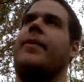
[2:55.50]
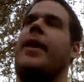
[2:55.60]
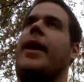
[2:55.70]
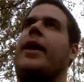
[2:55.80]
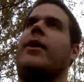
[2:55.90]

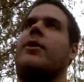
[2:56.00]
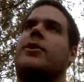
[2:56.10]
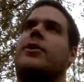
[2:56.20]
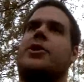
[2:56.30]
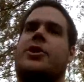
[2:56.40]

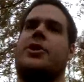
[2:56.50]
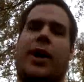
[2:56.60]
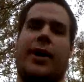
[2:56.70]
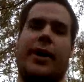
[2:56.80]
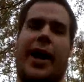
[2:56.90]
it'll
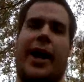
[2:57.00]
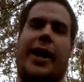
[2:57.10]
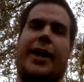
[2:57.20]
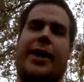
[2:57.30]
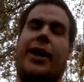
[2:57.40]
start
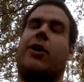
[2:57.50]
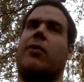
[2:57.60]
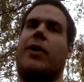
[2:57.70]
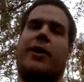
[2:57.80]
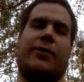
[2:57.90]
and it'll
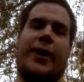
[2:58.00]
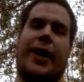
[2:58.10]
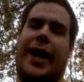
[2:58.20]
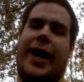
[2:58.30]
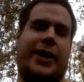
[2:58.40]
run for,
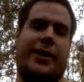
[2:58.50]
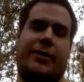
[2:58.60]
like,